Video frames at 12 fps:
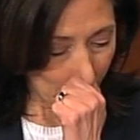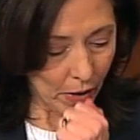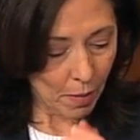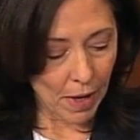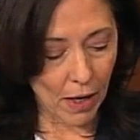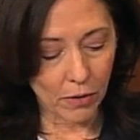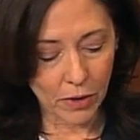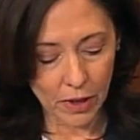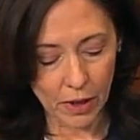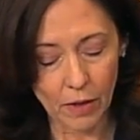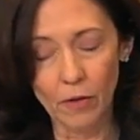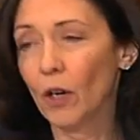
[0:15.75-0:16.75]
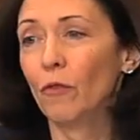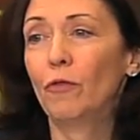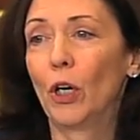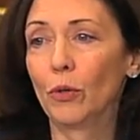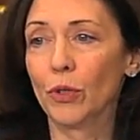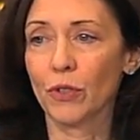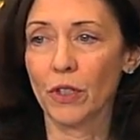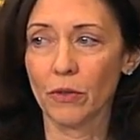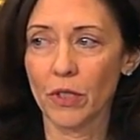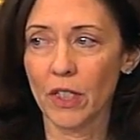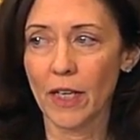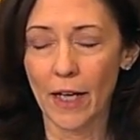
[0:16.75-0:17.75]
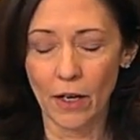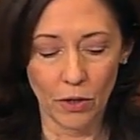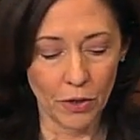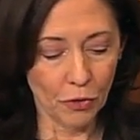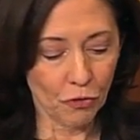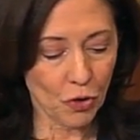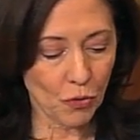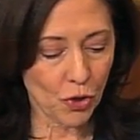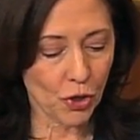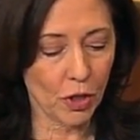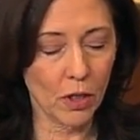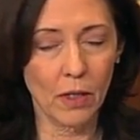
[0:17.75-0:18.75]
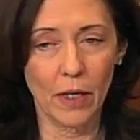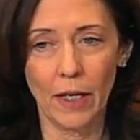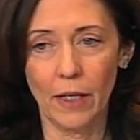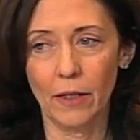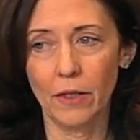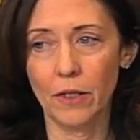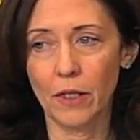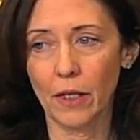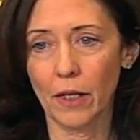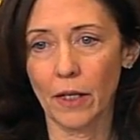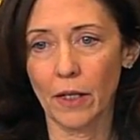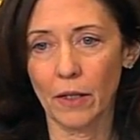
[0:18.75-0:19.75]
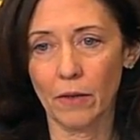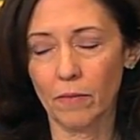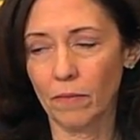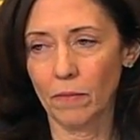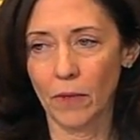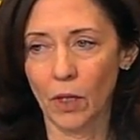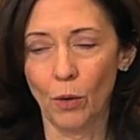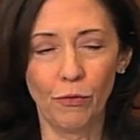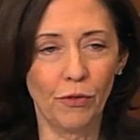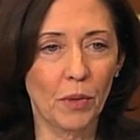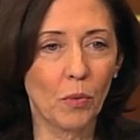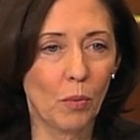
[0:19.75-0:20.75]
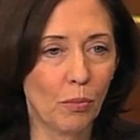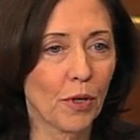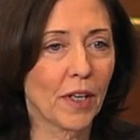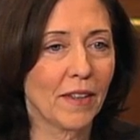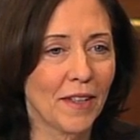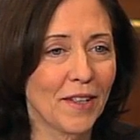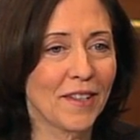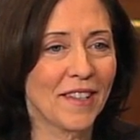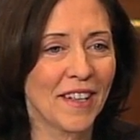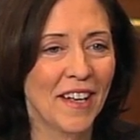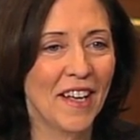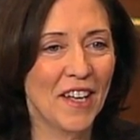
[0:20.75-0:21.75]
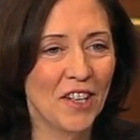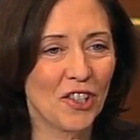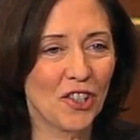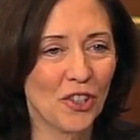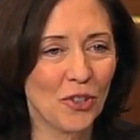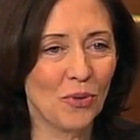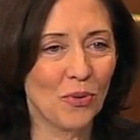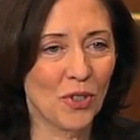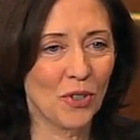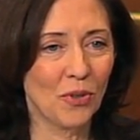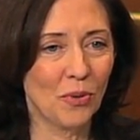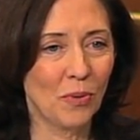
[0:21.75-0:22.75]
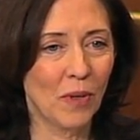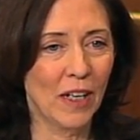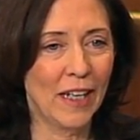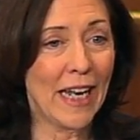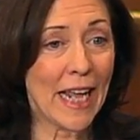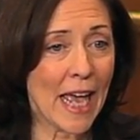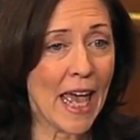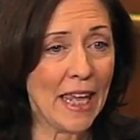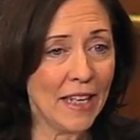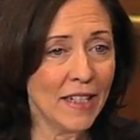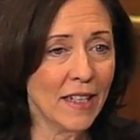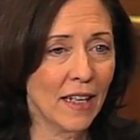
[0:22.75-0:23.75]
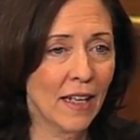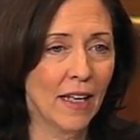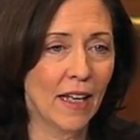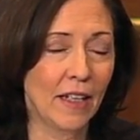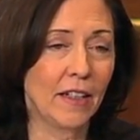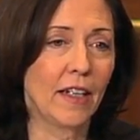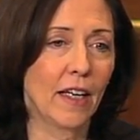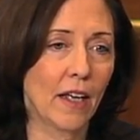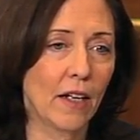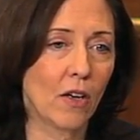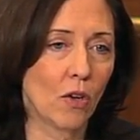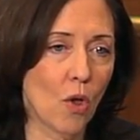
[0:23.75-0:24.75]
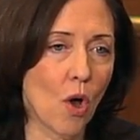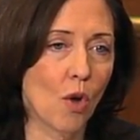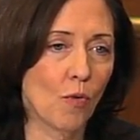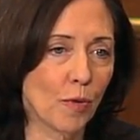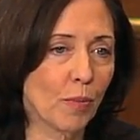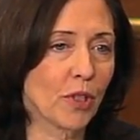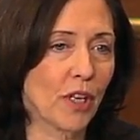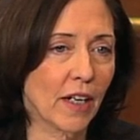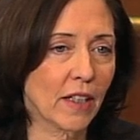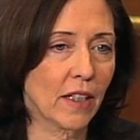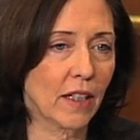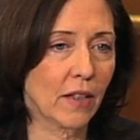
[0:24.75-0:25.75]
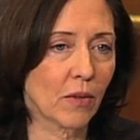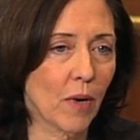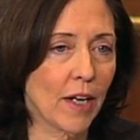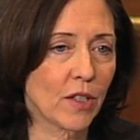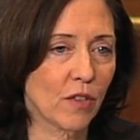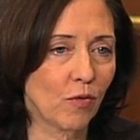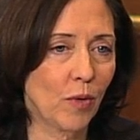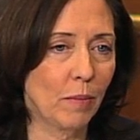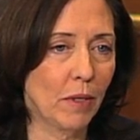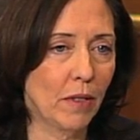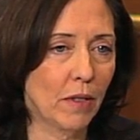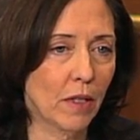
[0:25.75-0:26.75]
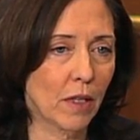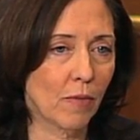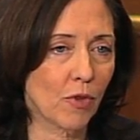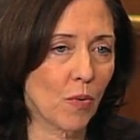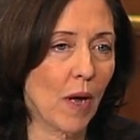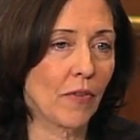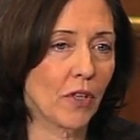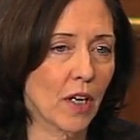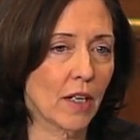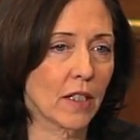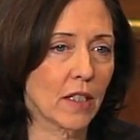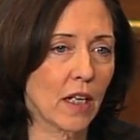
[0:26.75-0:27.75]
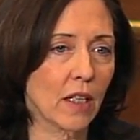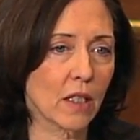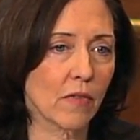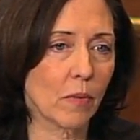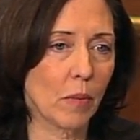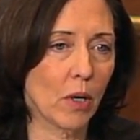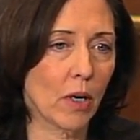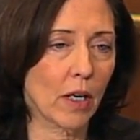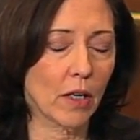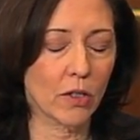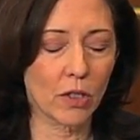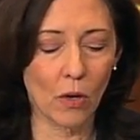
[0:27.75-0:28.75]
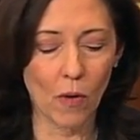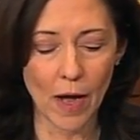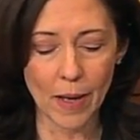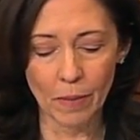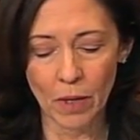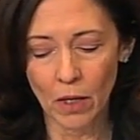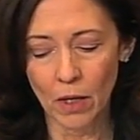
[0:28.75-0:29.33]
about votes either today or in the future, and hopefully we'll bring this issue to an end and get along with protecting the rights of women throughout the United States of America. So I am